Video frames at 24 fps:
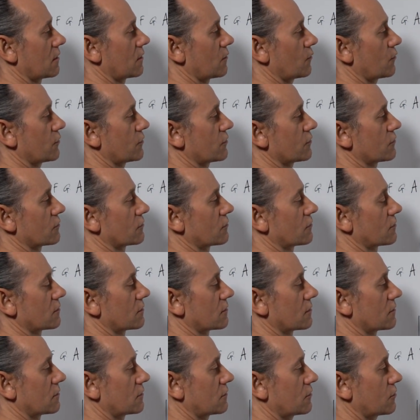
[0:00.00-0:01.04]
We use
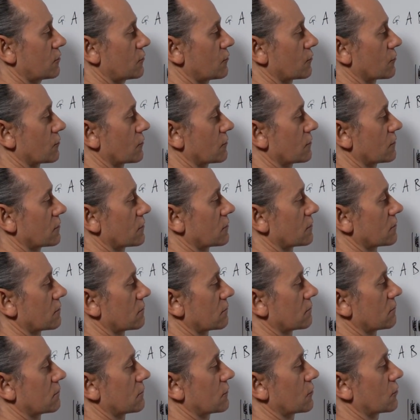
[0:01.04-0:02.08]
tones
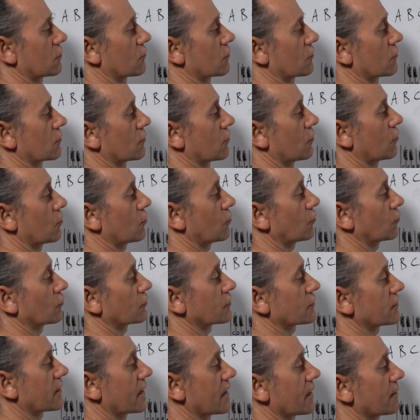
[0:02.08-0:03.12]
or whole
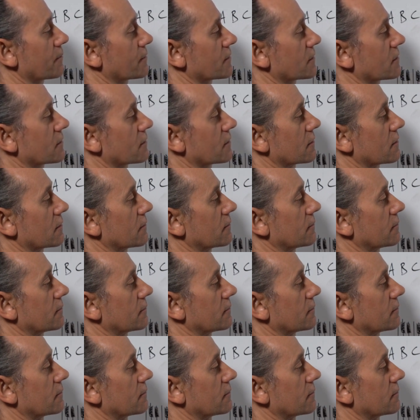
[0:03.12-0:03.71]
steps